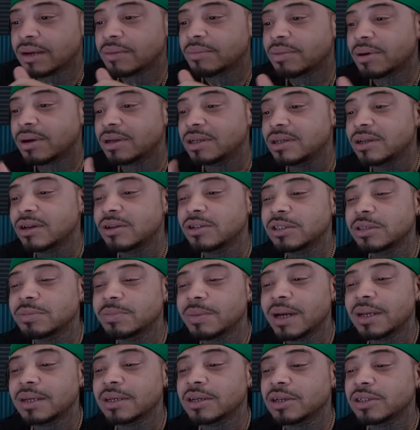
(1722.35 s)
Bro, you know you
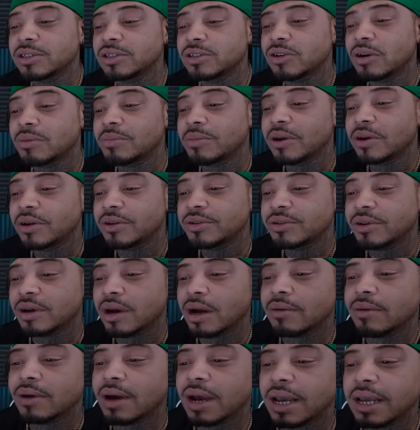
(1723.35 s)
smiling because you on murder
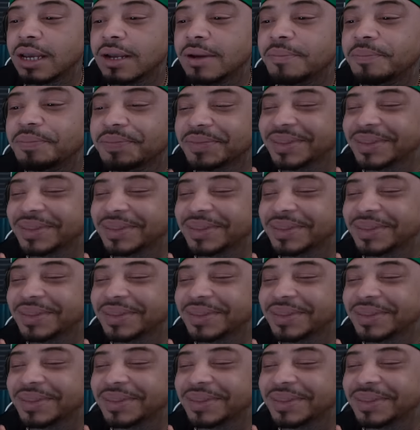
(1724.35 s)
trial, right?